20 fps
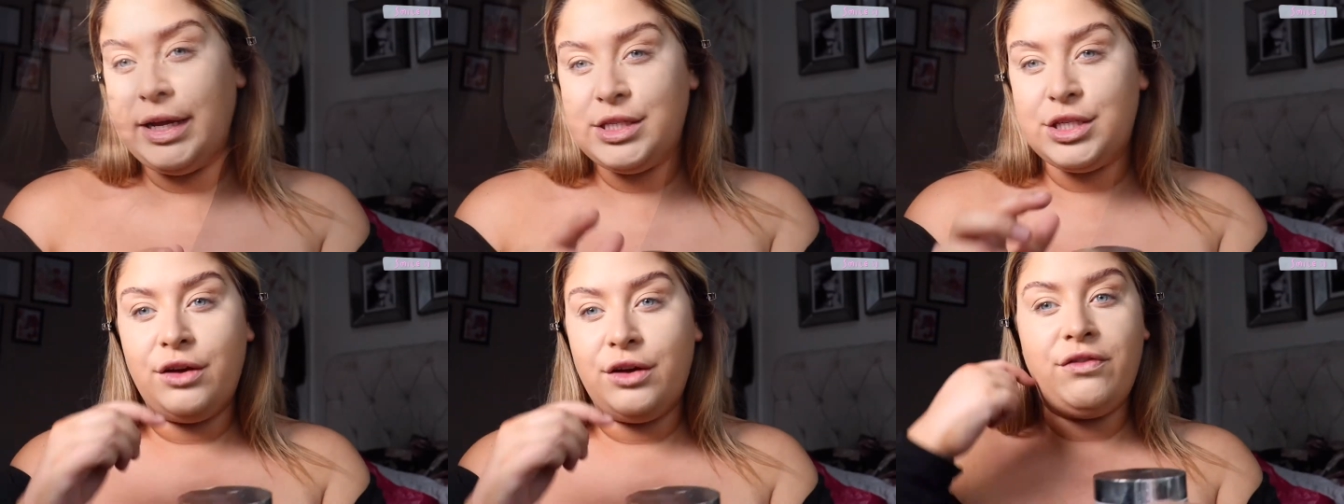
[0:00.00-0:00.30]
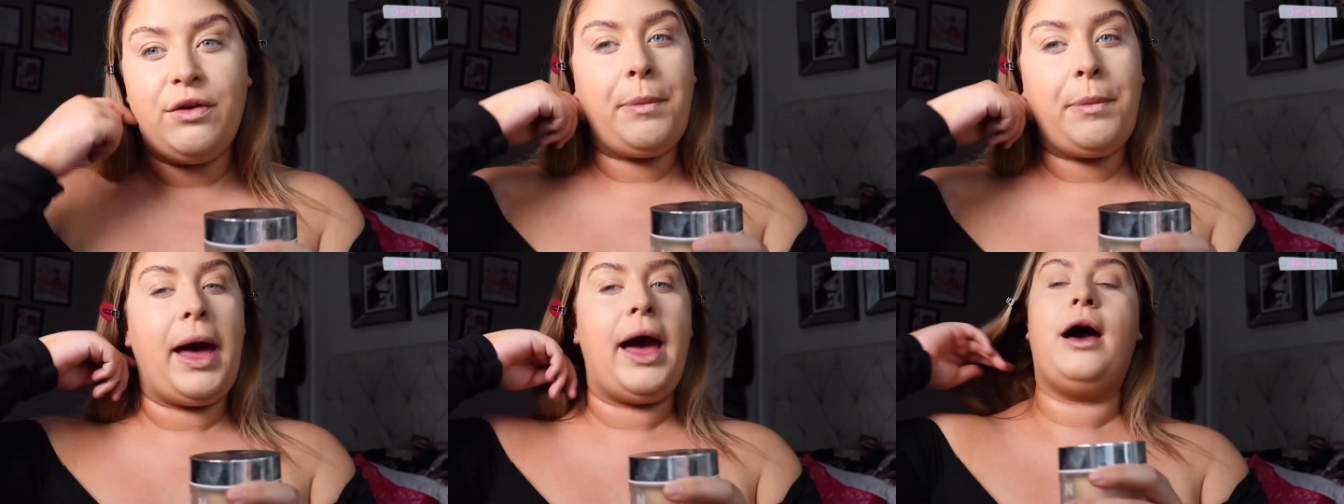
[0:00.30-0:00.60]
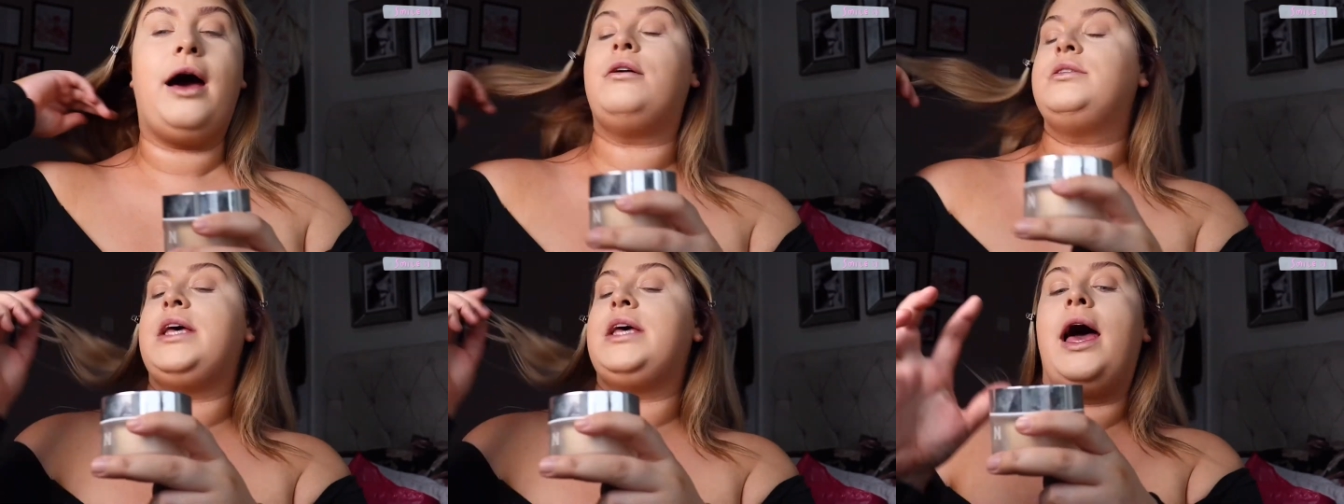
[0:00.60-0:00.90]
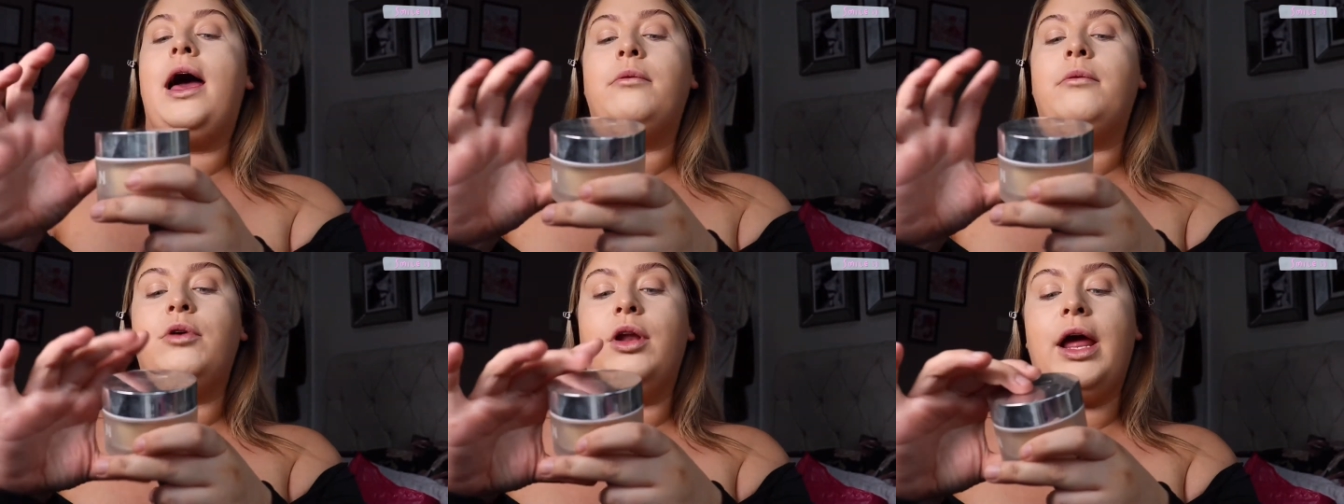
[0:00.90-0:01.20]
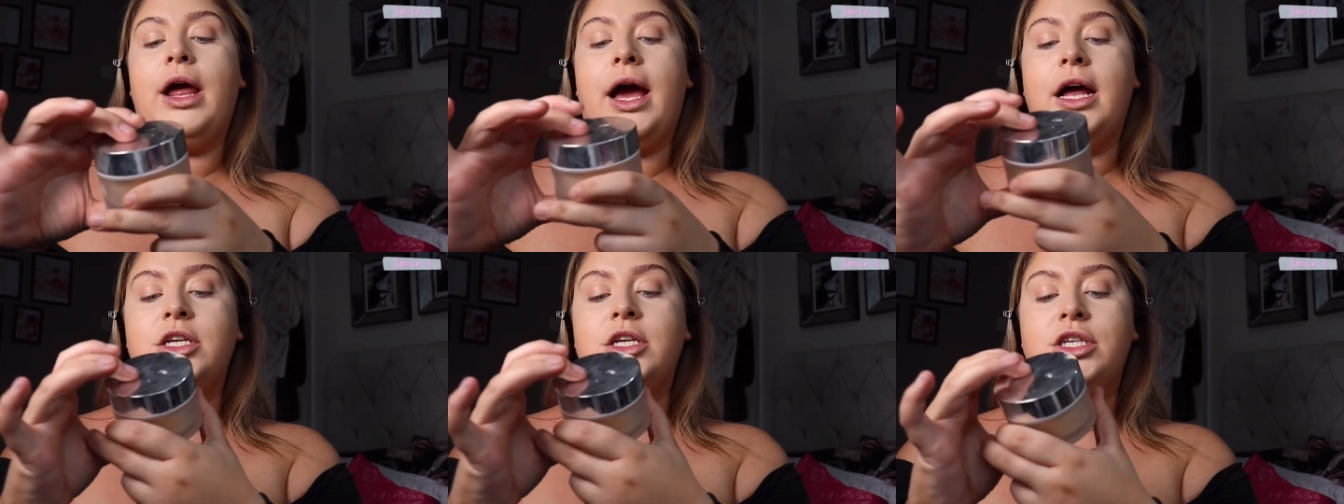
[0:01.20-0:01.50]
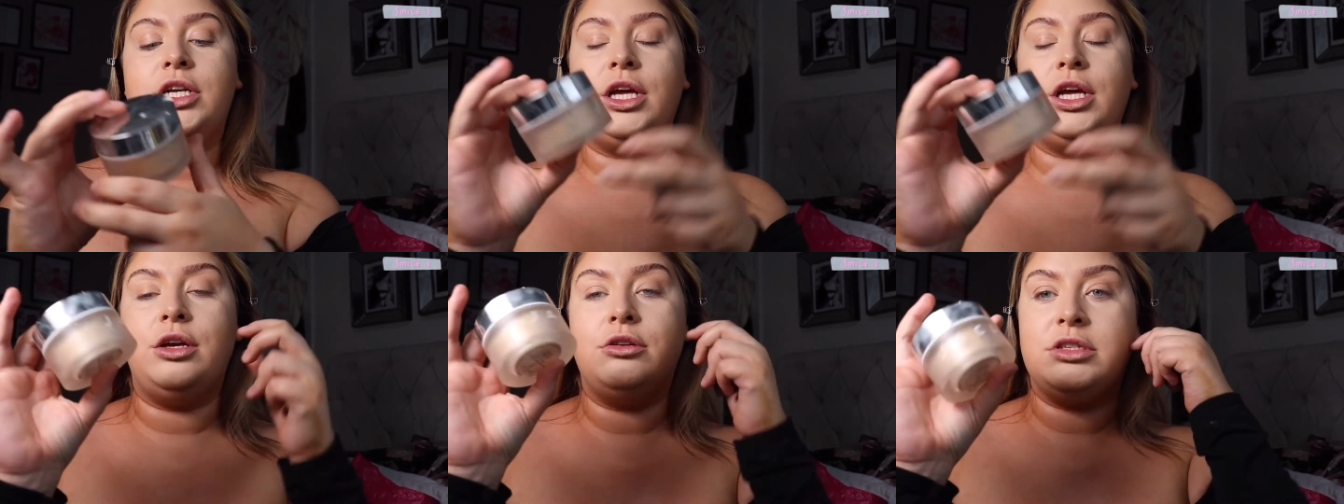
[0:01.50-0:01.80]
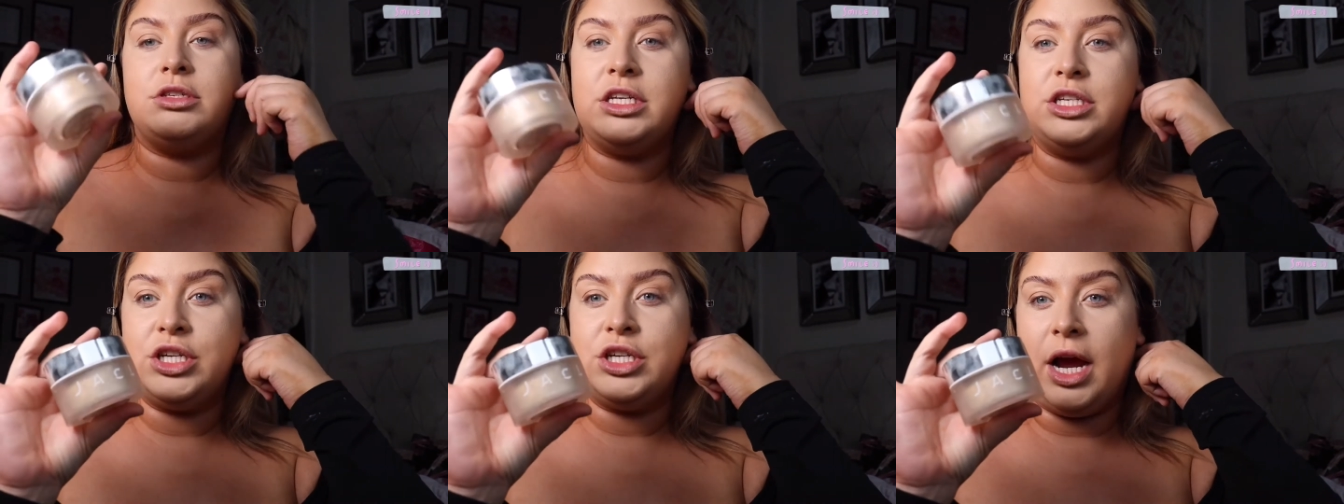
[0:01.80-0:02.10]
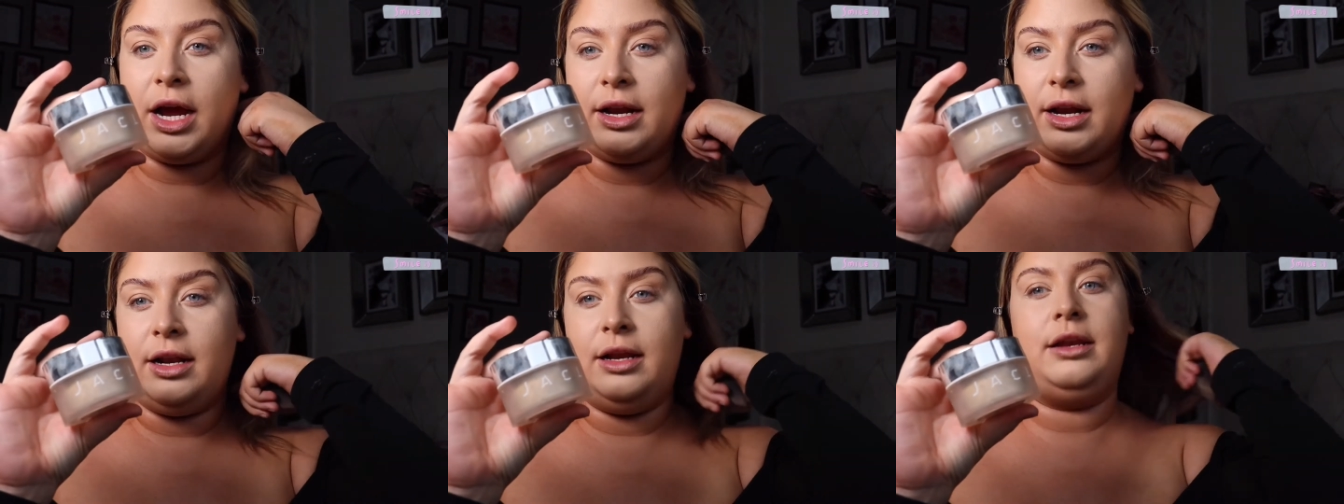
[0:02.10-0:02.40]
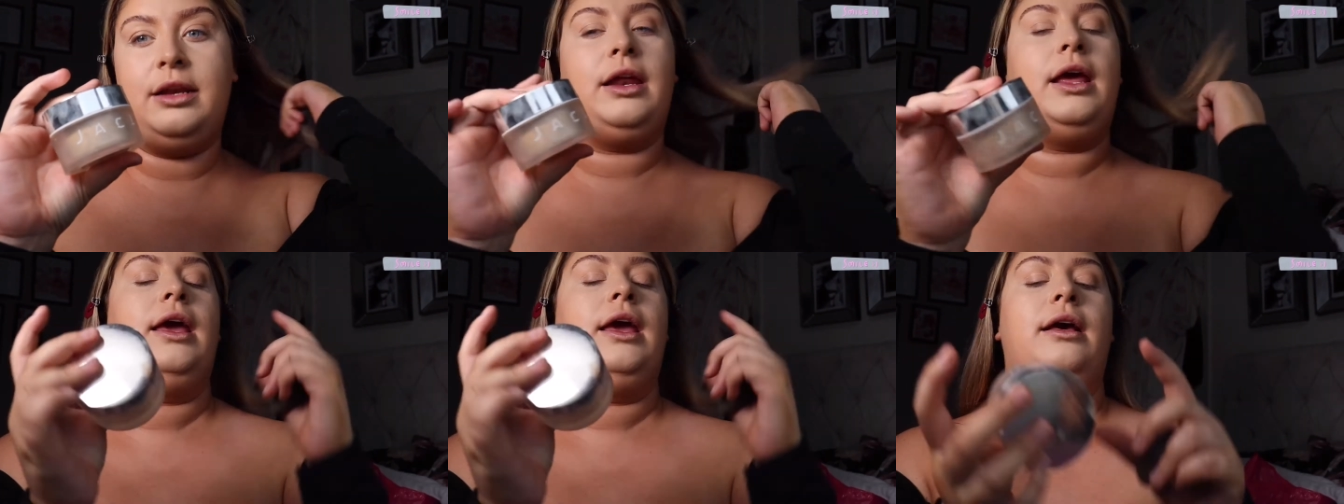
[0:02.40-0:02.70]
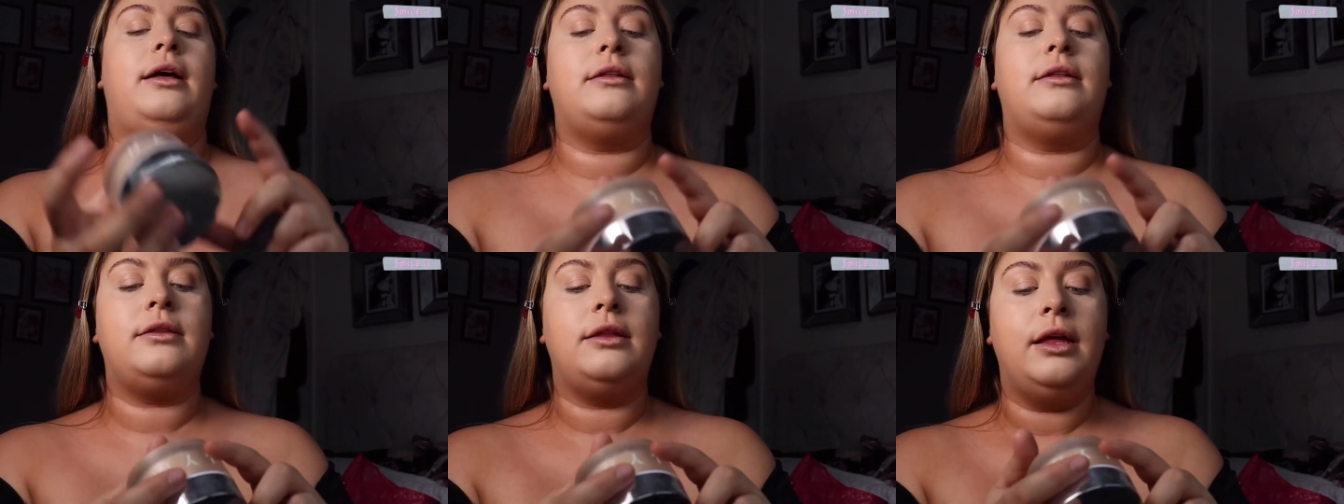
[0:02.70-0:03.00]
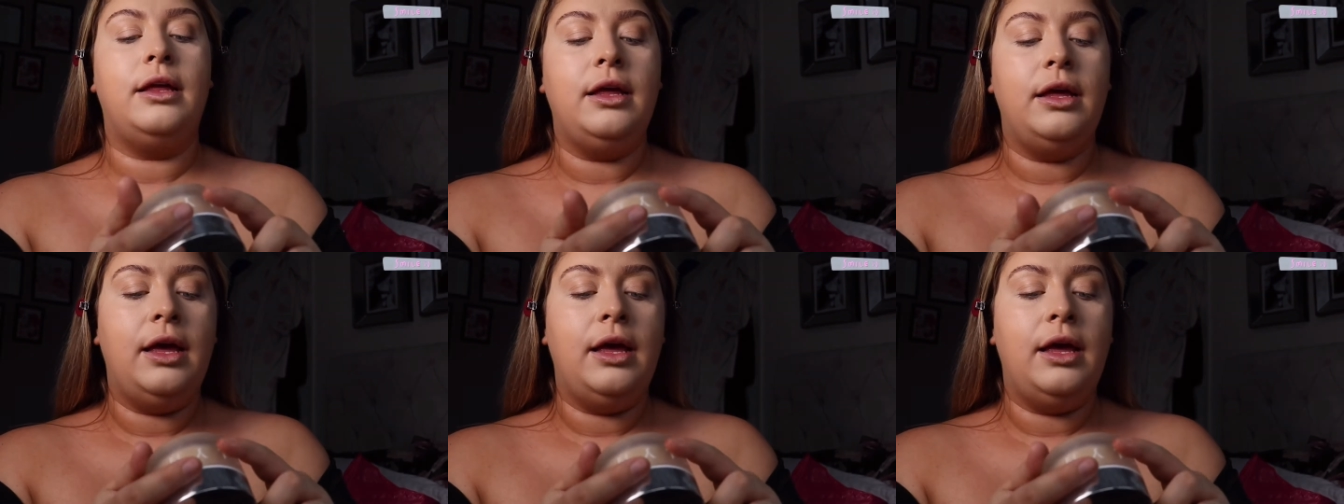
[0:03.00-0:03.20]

so for powder, I'm going to actually use the Jaclyn Hill.